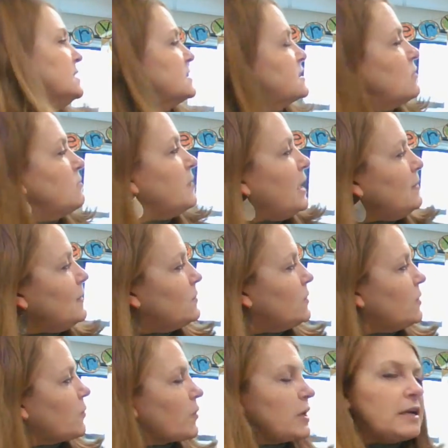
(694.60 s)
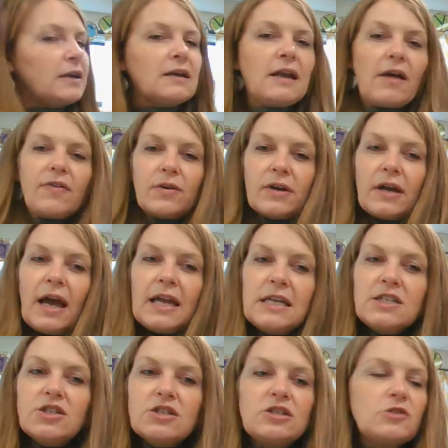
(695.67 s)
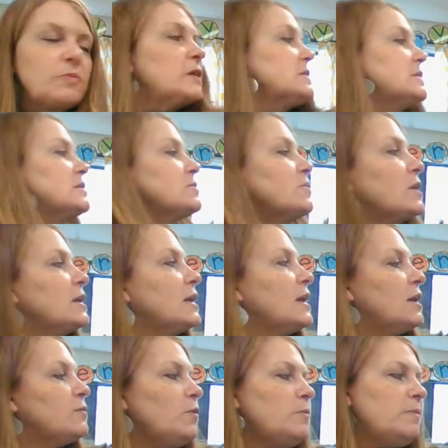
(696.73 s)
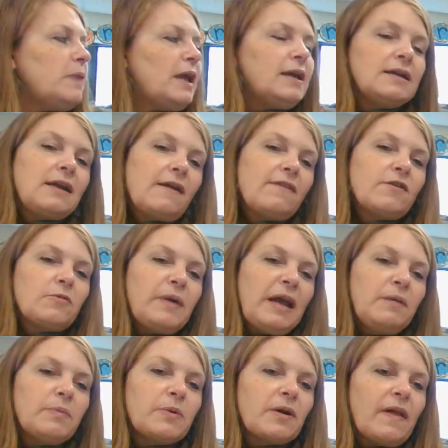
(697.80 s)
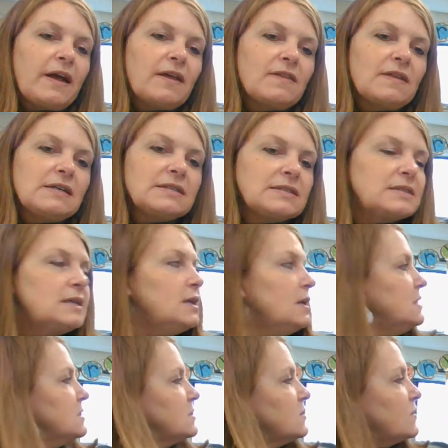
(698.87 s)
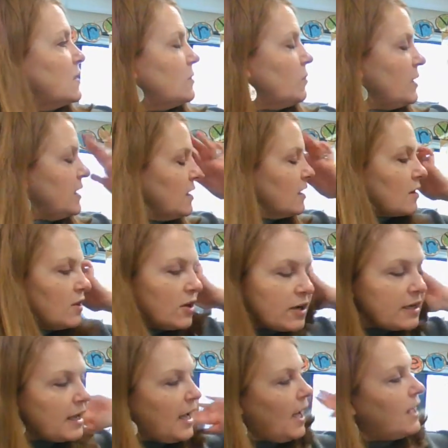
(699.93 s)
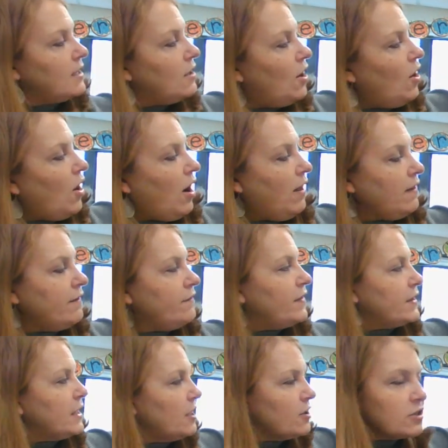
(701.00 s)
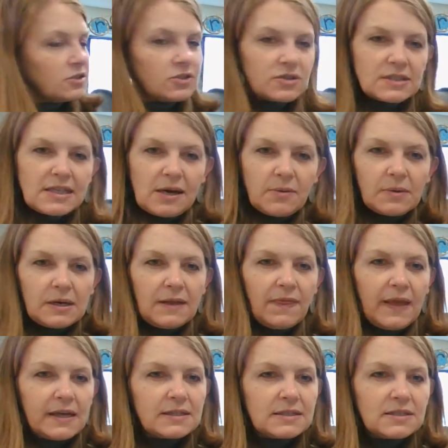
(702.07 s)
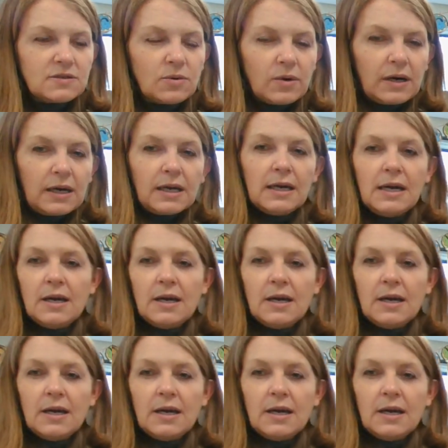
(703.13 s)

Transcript: So maybe we'll read another kind of gingerbread story and we'll make another paper like this. So then we can look at all of the characters that were in that story.